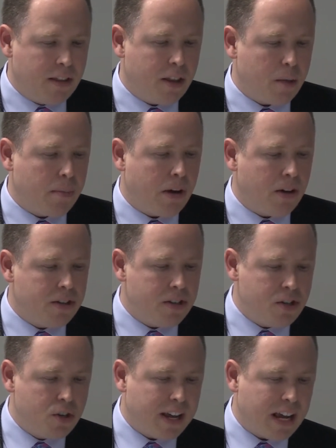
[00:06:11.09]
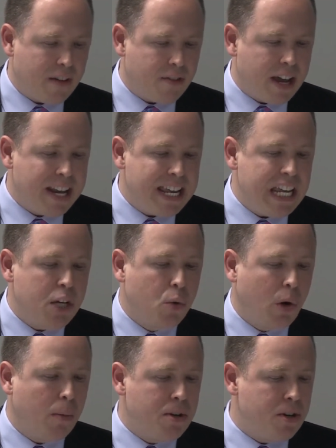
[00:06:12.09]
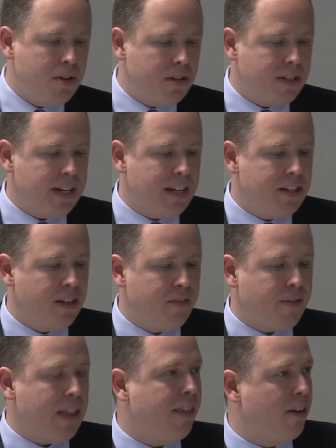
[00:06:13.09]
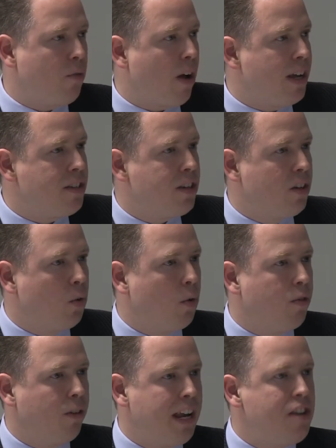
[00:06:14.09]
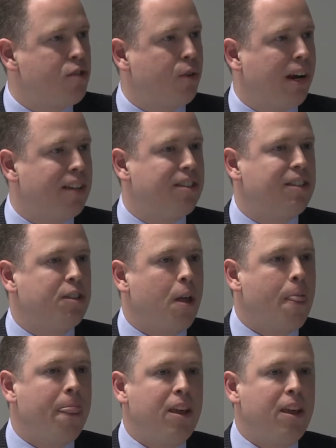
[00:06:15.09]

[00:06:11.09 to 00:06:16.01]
that the parties should have an equal opportunity to defend their rights and lawful interests.